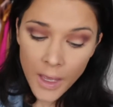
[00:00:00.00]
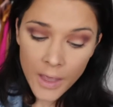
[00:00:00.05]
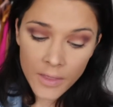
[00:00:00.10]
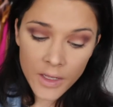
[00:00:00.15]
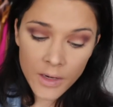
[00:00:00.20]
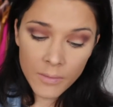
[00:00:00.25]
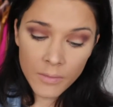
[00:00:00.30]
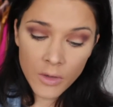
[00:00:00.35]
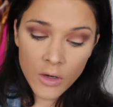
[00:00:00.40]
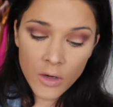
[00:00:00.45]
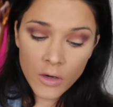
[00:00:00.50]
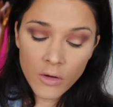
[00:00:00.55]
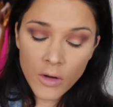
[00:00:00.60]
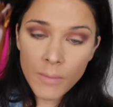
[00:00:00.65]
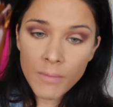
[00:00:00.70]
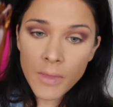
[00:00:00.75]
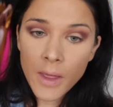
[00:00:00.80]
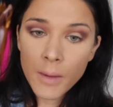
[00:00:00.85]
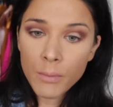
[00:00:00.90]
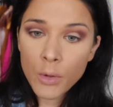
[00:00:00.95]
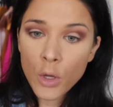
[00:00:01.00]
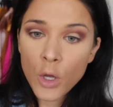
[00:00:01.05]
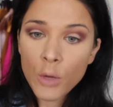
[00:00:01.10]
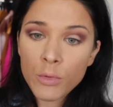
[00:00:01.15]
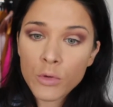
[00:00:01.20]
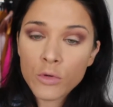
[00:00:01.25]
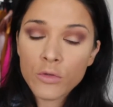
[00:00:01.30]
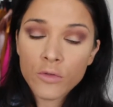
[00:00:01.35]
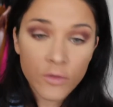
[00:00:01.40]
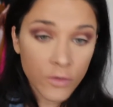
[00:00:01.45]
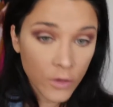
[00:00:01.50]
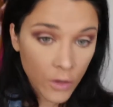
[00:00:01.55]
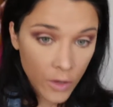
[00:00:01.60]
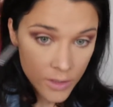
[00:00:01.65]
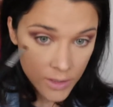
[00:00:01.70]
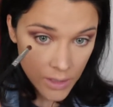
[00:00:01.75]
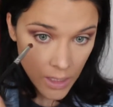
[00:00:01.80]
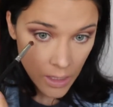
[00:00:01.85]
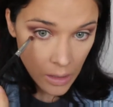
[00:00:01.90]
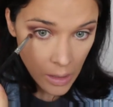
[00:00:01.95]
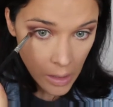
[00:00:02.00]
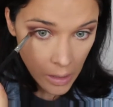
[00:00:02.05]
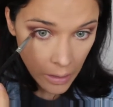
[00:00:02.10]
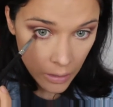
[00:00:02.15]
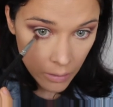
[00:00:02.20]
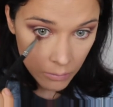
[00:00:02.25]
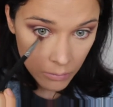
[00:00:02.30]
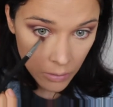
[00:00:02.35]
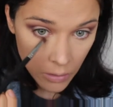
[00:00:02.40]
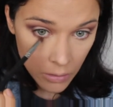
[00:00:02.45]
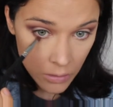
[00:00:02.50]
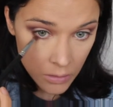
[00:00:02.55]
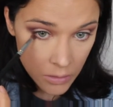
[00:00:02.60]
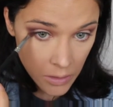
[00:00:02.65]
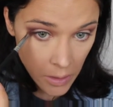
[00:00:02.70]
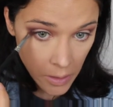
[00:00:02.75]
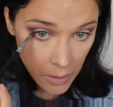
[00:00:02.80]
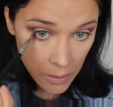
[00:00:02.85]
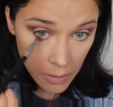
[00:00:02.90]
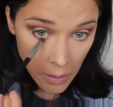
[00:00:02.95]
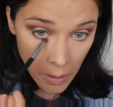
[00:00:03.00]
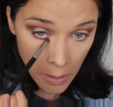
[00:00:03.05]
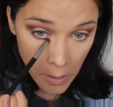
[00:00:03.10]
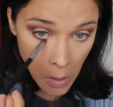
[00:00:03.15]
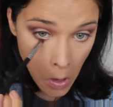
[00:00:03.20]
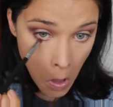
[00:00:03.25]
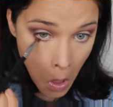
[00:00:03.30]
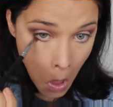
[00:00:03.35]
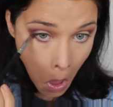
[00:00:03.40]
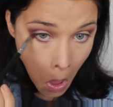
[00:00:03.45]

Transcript: And then I'm going to grab that purple Flirt colour and I'm going to take that